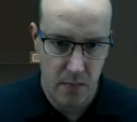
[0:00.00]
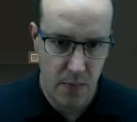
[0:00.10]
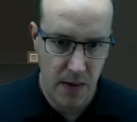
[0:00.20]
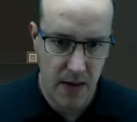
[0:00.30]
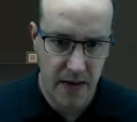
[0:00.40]

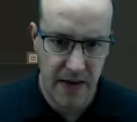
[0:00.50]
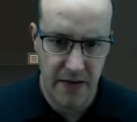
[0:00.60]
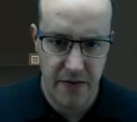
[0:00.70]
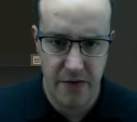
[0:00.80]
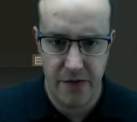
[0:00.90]

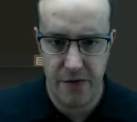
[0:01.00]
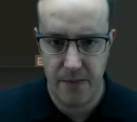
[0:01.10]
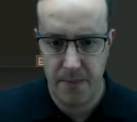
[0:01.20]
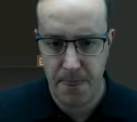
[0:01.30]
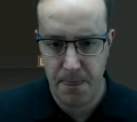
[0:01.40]
plugins,
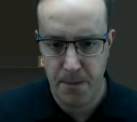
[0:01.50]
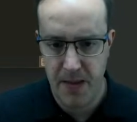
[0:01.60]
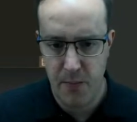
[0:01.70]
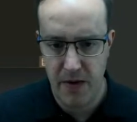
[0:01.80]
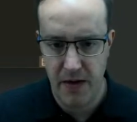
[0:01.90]

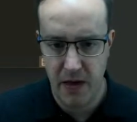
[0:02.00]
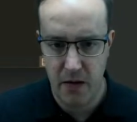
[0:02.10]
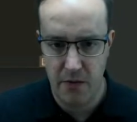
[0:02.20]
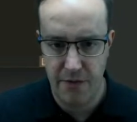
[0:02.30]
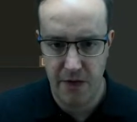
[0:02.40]
then we can
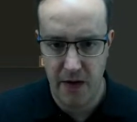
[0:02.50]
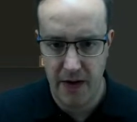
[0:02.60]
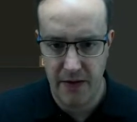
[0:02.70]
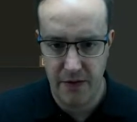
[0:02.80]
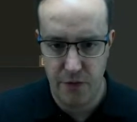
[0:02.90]
go and
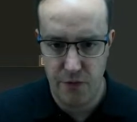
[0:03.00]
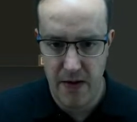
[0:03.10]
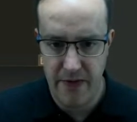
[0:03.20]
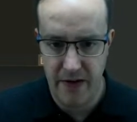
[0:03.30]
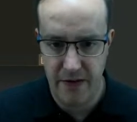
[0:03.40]
find
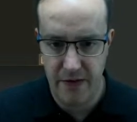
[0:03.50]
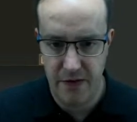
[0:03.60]
Revit